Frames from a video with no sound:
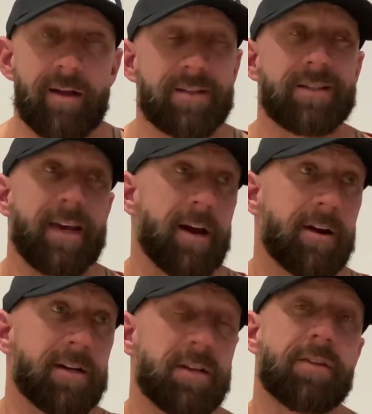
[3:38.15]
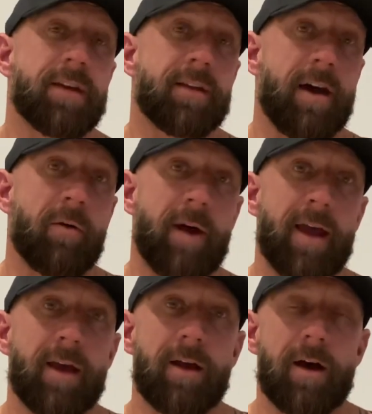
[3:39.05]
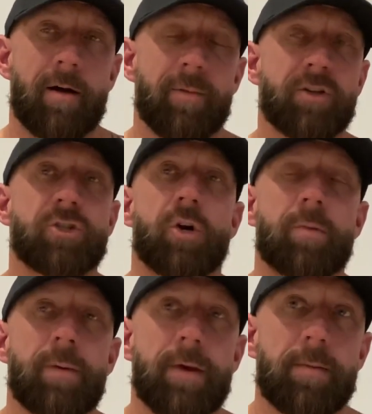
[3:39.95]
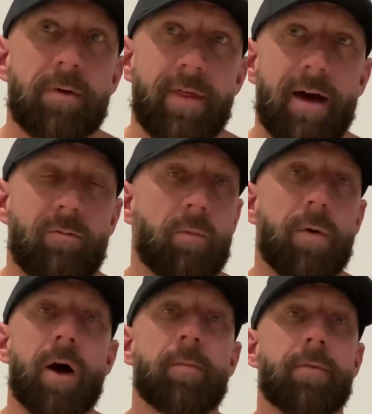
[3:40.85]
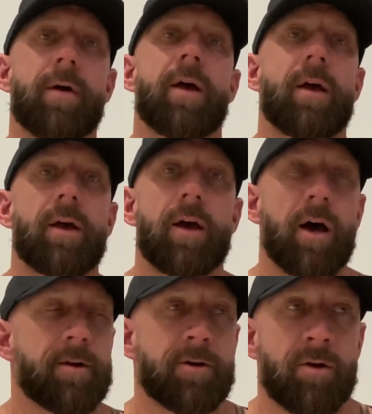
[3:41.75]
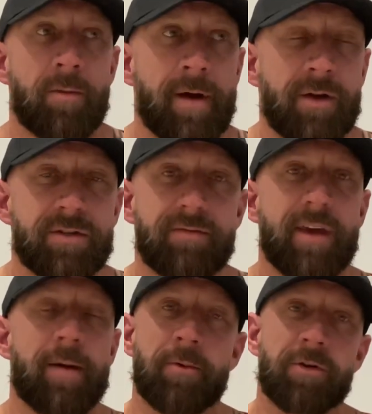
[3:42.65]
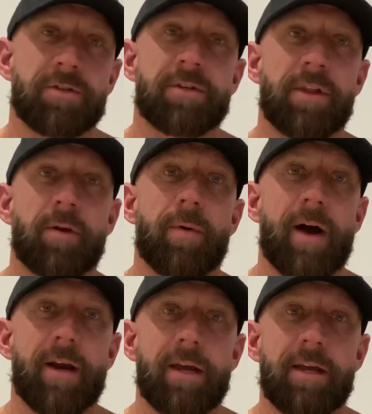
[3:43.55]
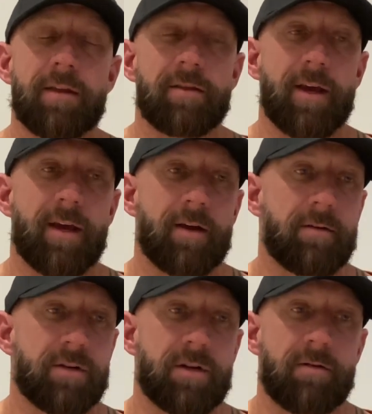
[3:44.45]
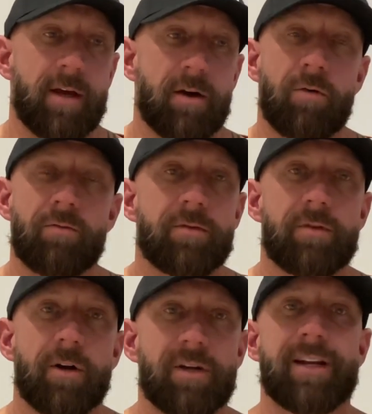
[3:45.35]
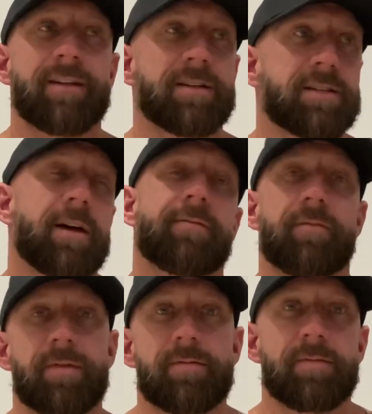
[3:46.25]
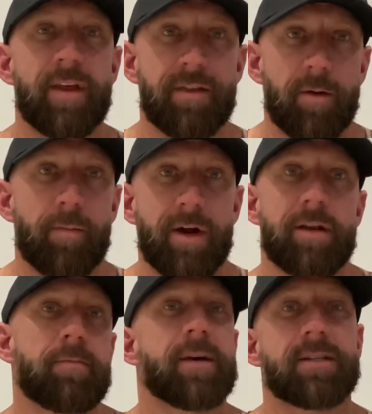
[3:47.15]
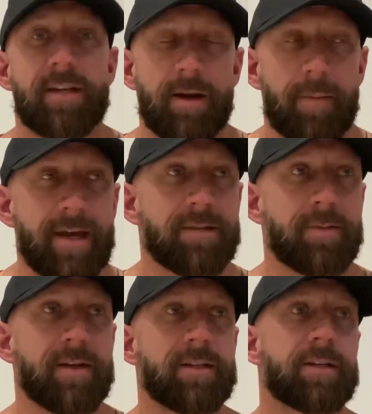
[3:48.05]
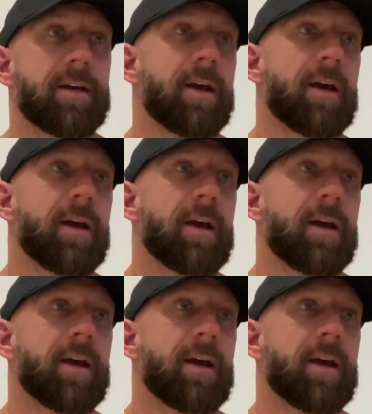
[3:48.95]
It's scary to think that way. There's so many people that will pump unknown amounts of chemicals into their body. They're getting the stuff that their buddy mixed in a basement.